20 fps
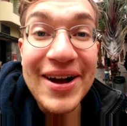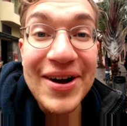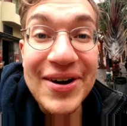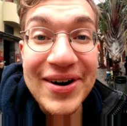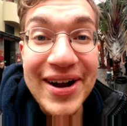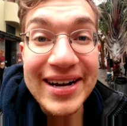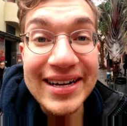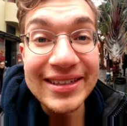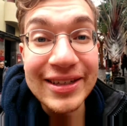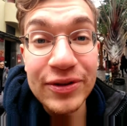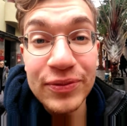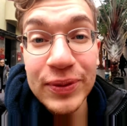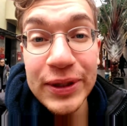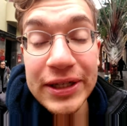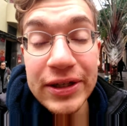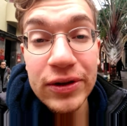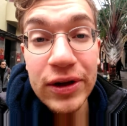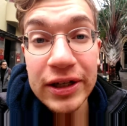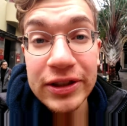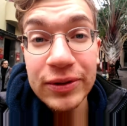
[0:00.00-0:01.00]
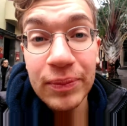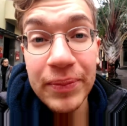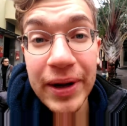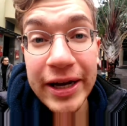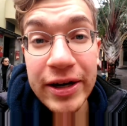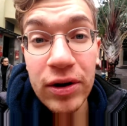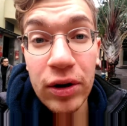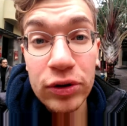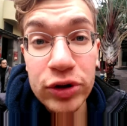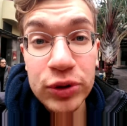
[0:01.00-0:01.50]
Alright, and the video,
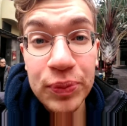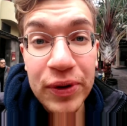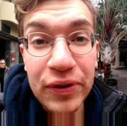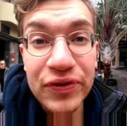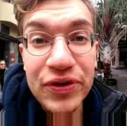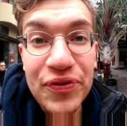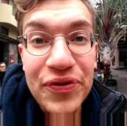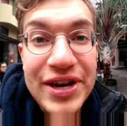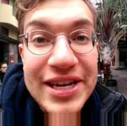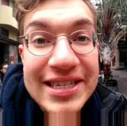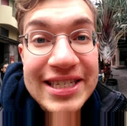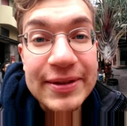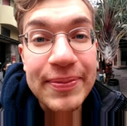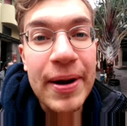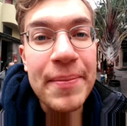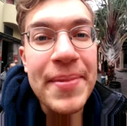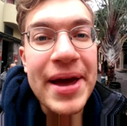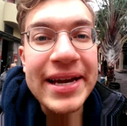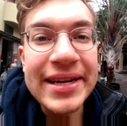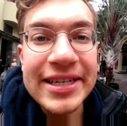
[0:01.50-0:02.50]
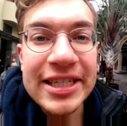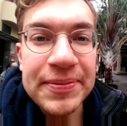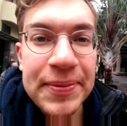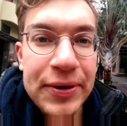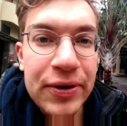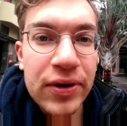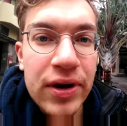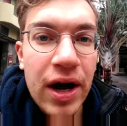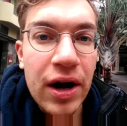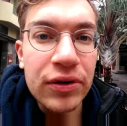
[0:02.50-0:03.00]
and also one of the reasons why I'm making this
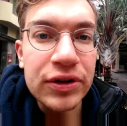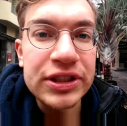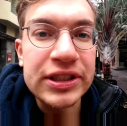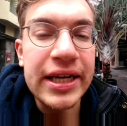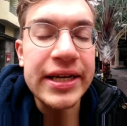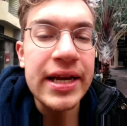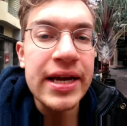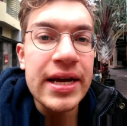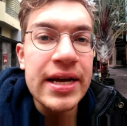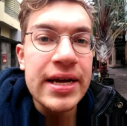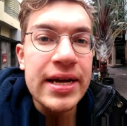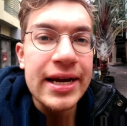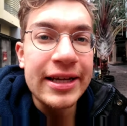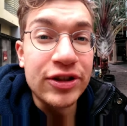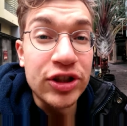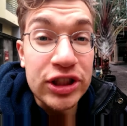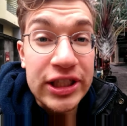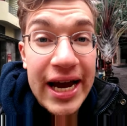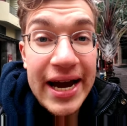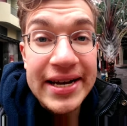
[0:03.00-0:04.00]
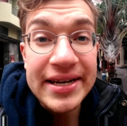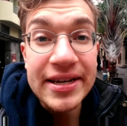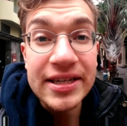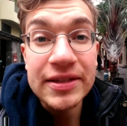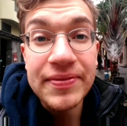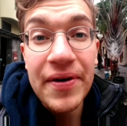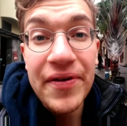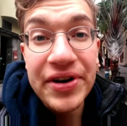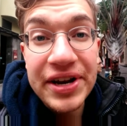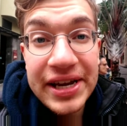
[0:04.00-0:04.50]
video now is that in society
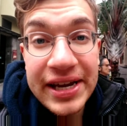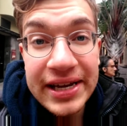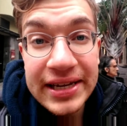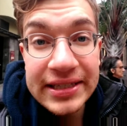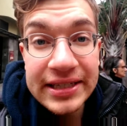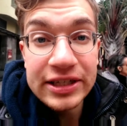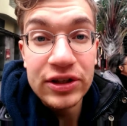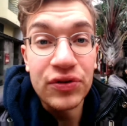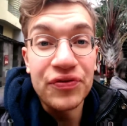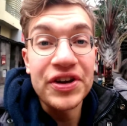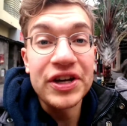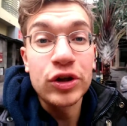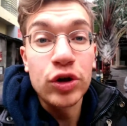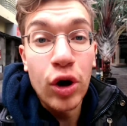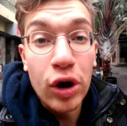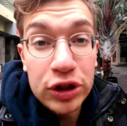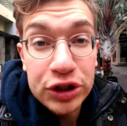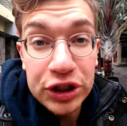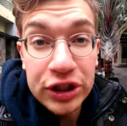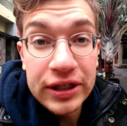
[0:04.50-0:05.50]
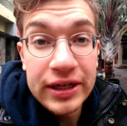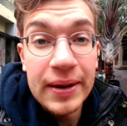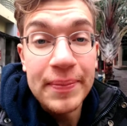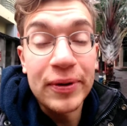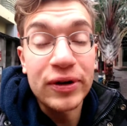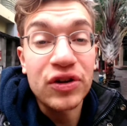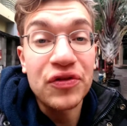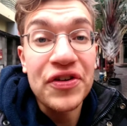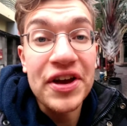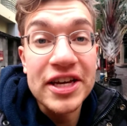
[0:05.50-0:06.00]
it's very easy to think logically
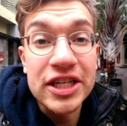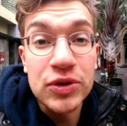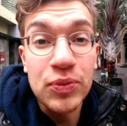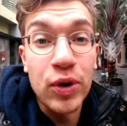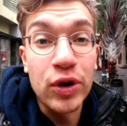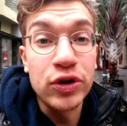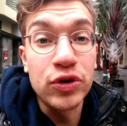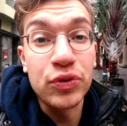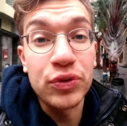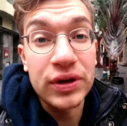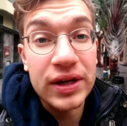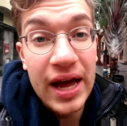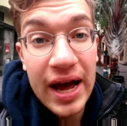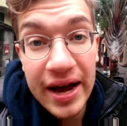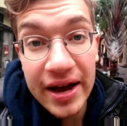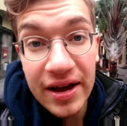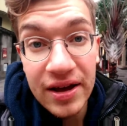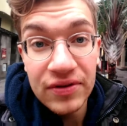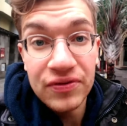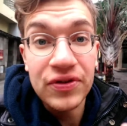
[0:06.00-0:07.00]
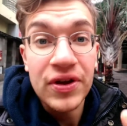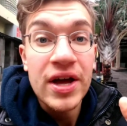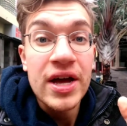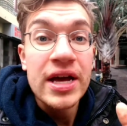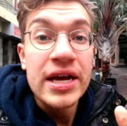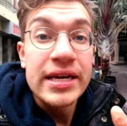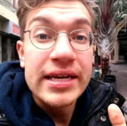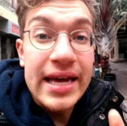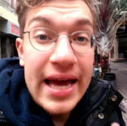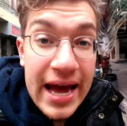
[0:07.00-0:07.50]
about the things you want to do in life.
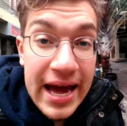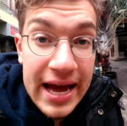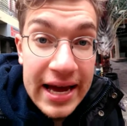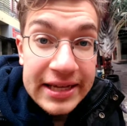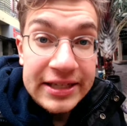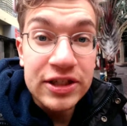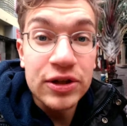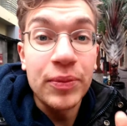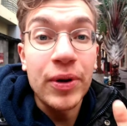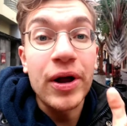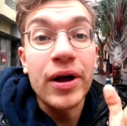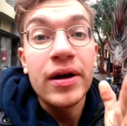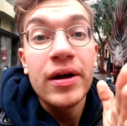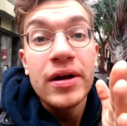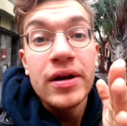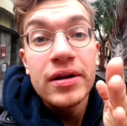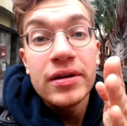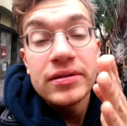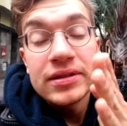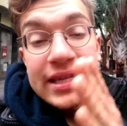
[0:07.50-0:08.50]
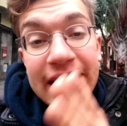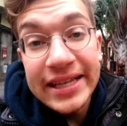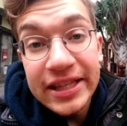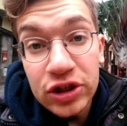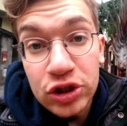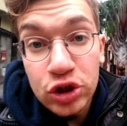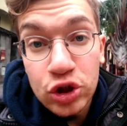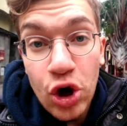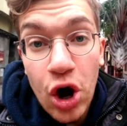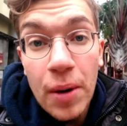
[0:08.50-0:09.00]
Yes, you want to take
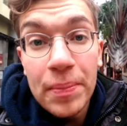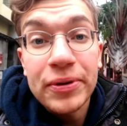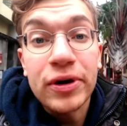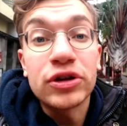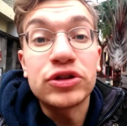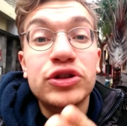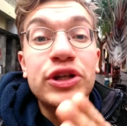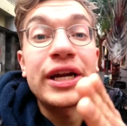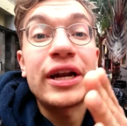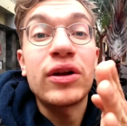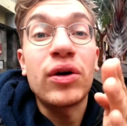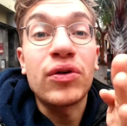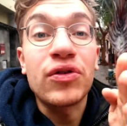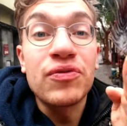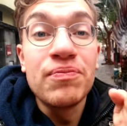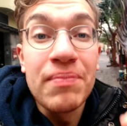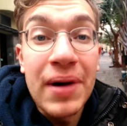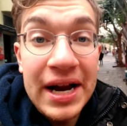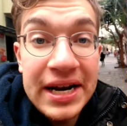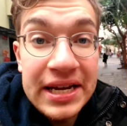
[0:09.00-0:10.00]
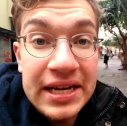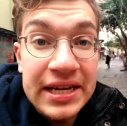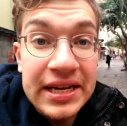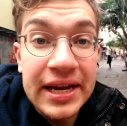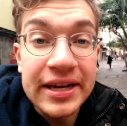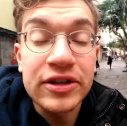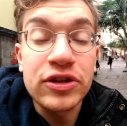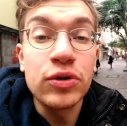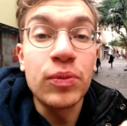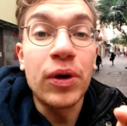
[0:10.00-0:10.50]
this job because you get a lot of money,
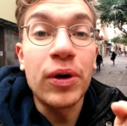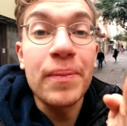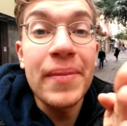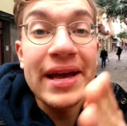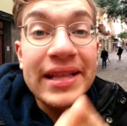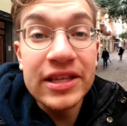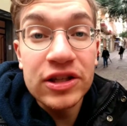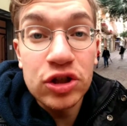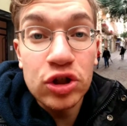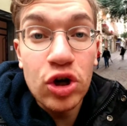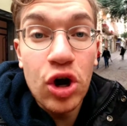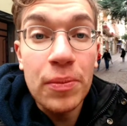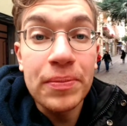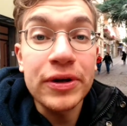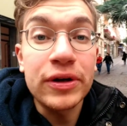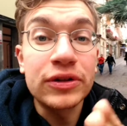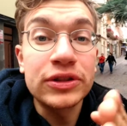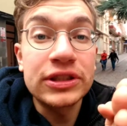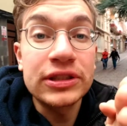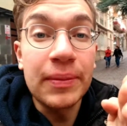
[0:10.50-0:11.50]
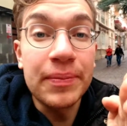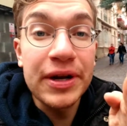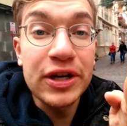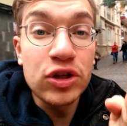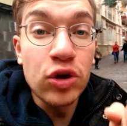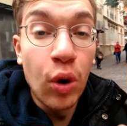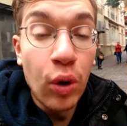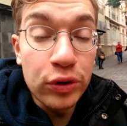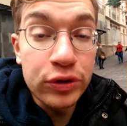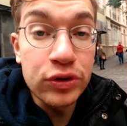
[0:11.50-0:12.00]
and you want to make this job because somebody
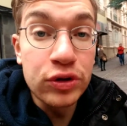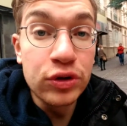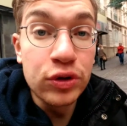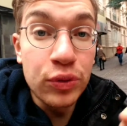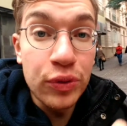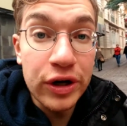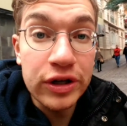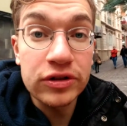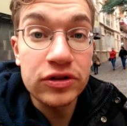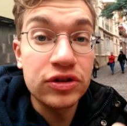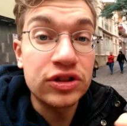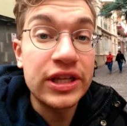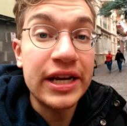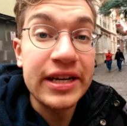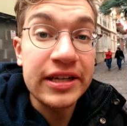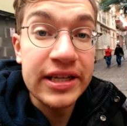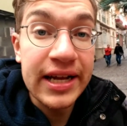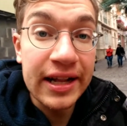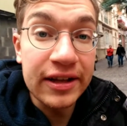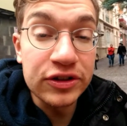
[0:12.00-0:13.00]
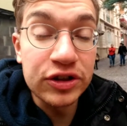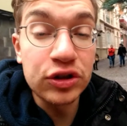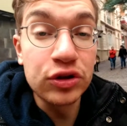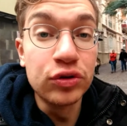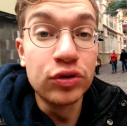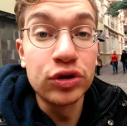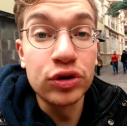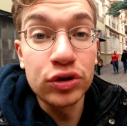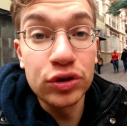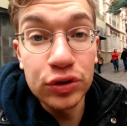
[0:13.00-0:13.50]
told you to do it, and society tells you
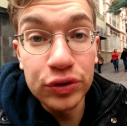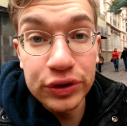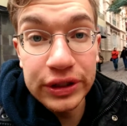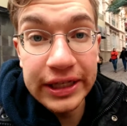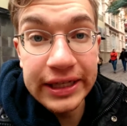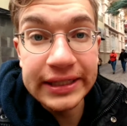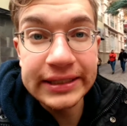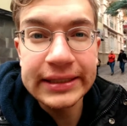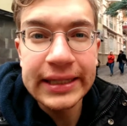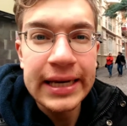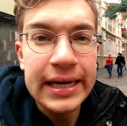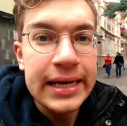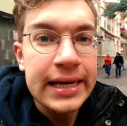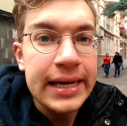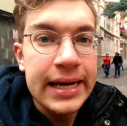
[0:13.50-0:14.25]
you should do this,